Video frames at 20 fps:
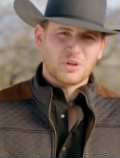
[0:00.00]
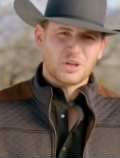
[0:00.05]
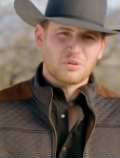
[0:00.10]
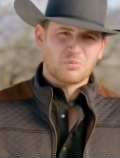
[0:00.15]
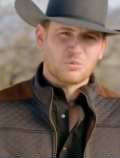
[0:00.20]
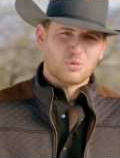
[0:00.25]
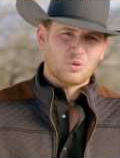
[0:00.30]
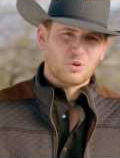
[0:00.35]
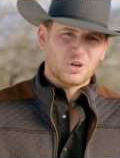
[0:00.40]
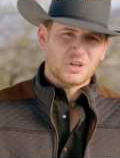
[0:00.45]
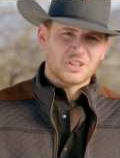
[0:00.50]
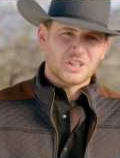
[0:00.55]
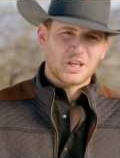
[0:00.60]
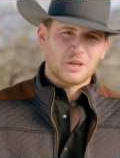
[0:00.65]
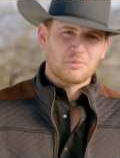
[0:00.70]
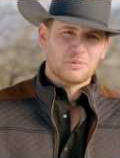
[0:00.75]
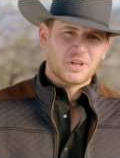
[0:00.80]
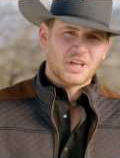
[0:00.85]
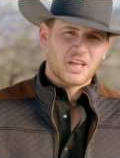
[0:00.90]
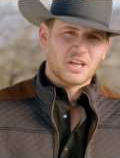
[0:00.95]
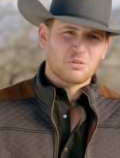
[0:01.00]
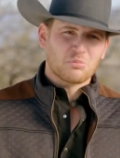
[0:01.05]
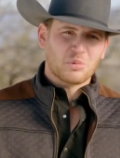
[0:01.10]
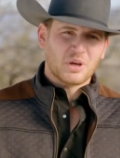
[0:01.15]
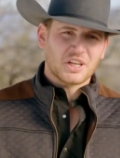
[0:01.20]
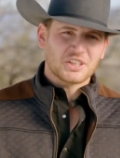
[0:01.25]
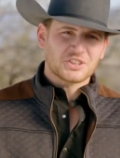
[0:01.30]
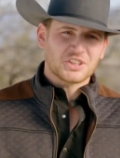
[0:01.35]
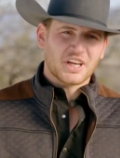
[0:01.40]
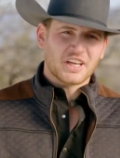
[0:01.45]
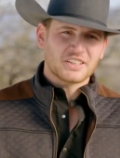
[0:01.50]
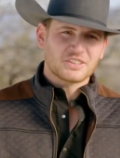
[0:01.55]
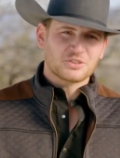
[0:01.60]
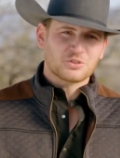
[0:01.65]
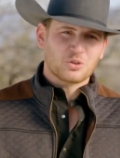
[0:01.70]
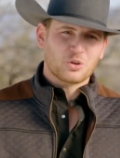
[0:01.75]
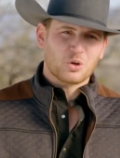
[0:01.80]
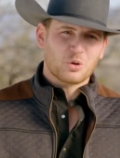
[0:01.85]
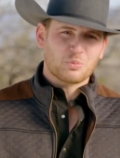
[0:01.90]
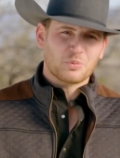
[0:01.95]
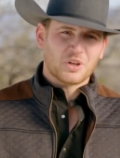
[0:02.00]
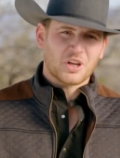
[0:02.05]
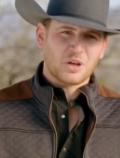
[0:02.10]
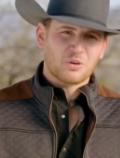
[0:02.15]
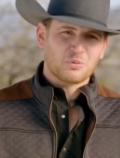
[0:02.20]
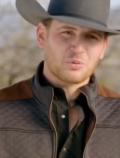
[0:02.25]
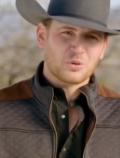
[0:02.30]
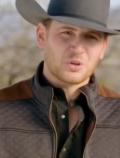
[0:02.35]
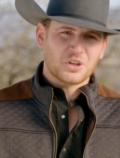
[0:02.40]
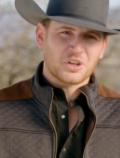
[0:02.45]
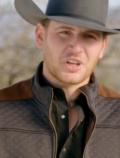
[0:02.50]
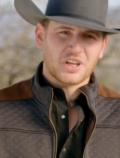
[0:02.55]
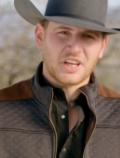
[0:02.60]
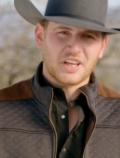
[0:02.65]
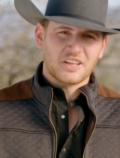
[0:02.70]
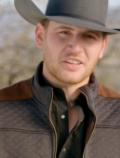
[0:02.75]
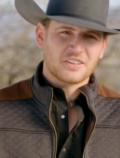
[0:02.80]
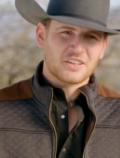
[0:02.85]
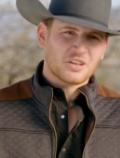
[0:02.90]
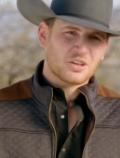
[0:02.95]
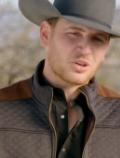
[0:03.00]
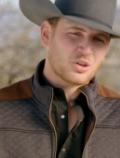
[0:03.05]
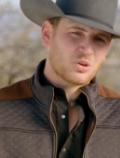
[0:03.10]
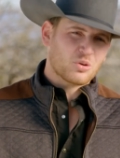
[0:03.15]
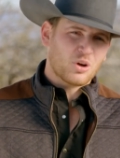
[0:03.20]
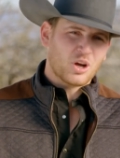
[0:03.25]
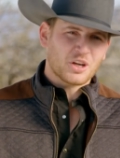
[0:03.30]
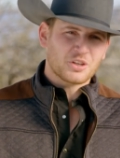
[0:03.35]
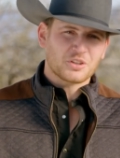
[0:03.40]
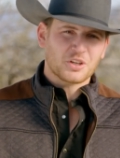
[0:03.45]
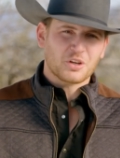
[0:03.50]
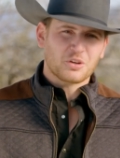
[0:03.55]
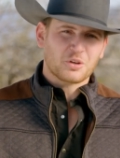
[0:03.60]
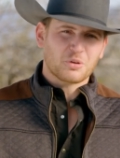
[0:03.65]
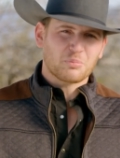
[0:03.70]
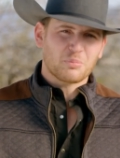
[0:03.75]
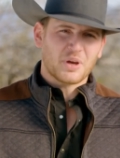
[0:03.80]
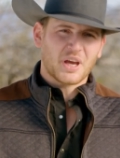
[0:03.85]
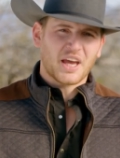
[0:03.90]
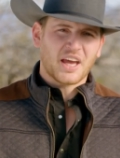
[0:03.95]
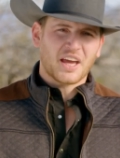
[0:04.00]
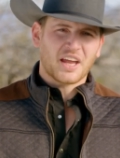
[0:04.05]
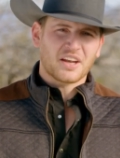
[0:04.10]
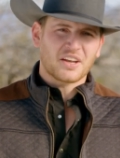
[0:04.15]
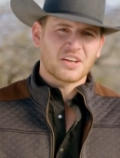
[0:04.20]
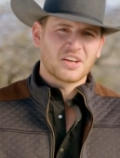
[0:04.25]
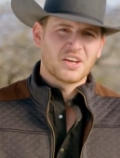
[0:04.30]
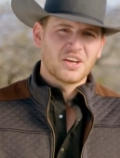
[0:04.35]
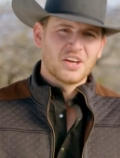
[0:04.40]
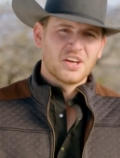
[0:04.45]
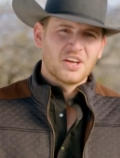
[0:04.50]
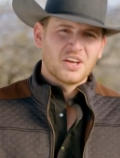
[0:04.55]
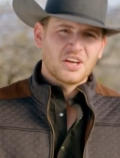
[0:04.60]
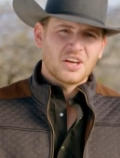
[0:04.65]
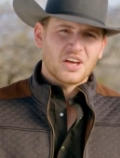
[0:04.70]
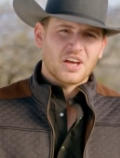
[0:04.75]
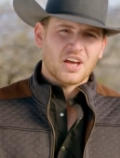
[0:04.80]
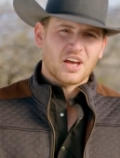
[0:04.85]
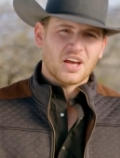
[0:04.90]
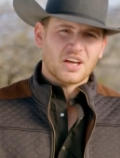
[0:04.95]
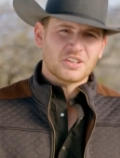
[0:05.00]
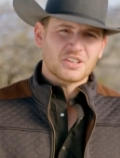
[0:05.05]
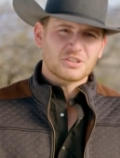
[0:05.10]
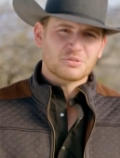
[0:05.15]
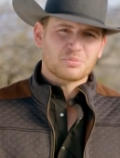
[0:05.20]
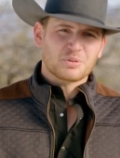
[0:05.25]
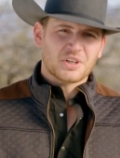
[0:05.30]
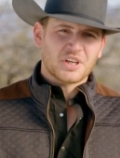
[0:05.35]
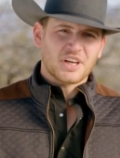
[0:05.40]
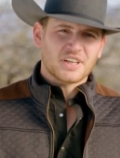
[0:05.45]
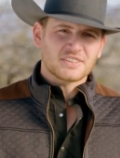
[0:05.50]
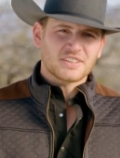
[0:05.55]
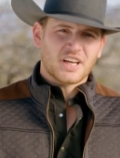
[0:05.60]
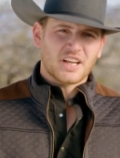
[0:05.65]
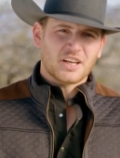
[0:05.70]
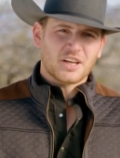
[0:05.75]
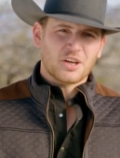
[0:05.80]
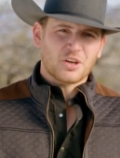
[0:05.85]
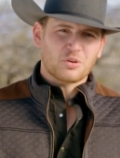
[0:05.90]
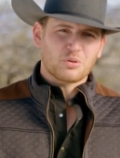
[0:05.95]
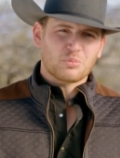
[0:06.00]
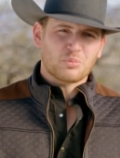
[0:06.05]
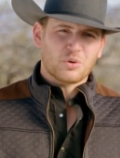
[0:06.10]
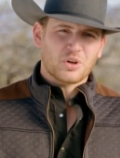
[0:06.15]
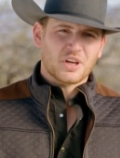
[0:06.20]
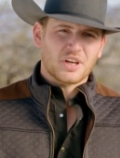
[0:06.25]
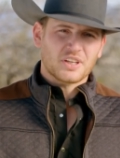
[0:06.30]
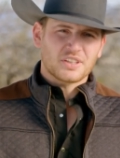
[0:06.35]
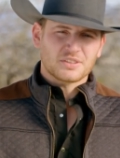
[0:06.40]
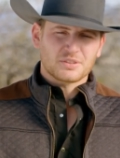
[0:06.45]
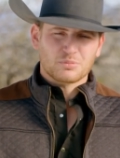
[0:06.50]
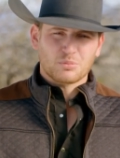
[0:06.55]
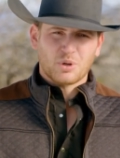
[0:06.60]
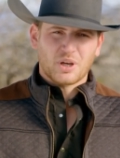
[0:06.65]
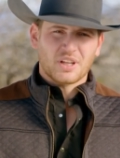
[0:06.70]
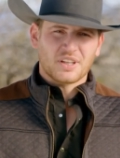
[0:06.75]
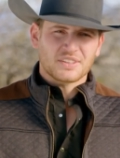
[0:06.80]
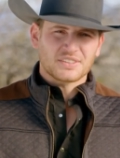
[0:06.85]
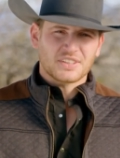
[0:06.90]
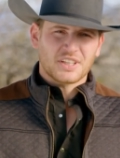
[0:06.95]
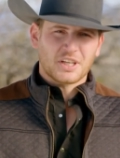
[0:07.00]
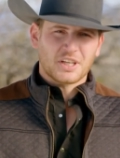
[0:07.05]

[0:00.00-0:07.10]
be more intimidated by Jay Storm than I would Ethan or Quattro combined, uh, just because I know as well as